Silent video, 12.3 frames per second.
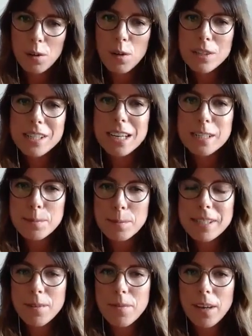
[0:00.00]
context
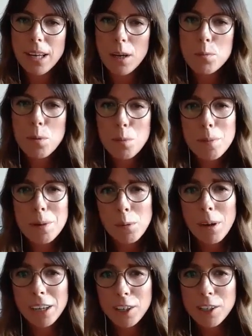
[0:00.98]
specific and probably
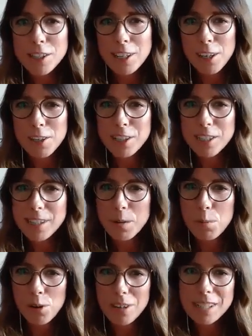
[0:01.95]
quite good solutions
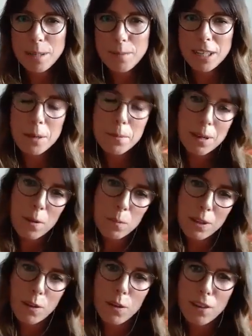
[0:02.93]
that product teams are coming up
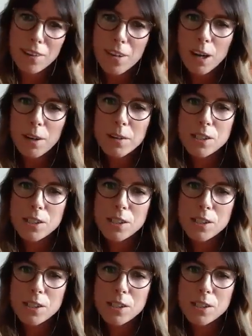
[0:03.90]
with on their own.